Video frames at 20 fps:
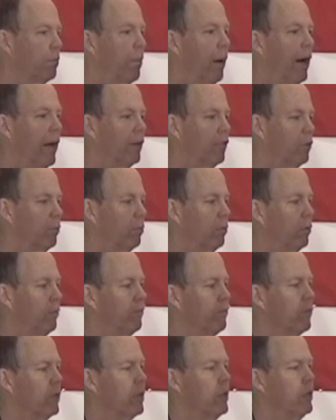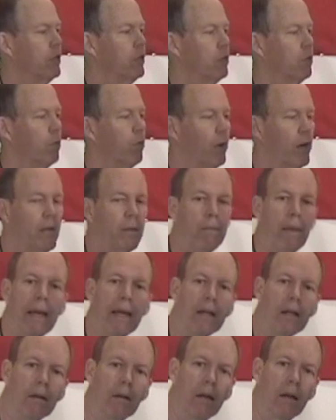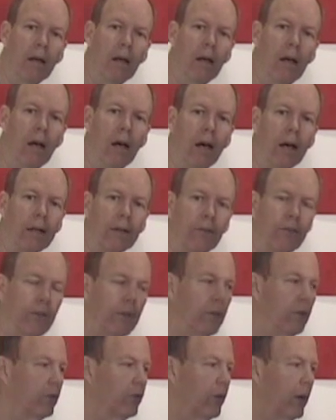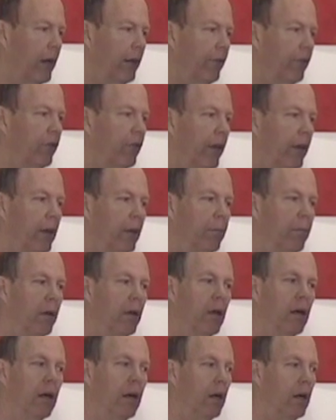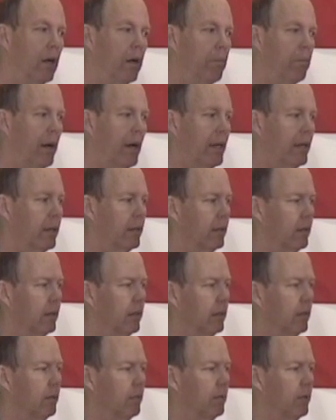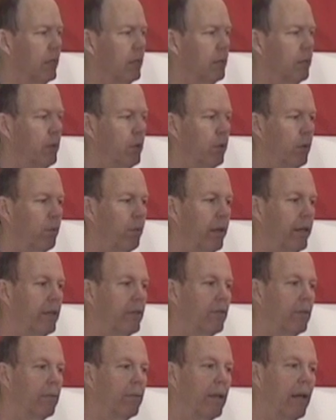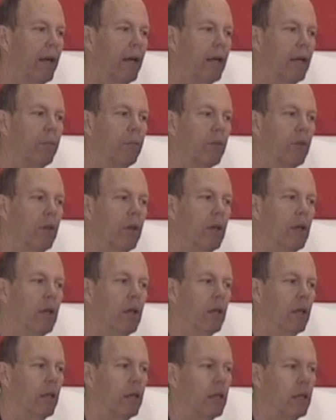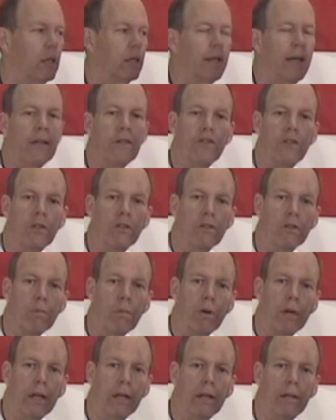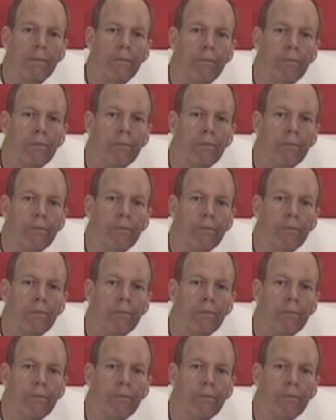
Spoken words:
possible. Your brake band on a single drive setup might need to be replaced sometimes. The tension spring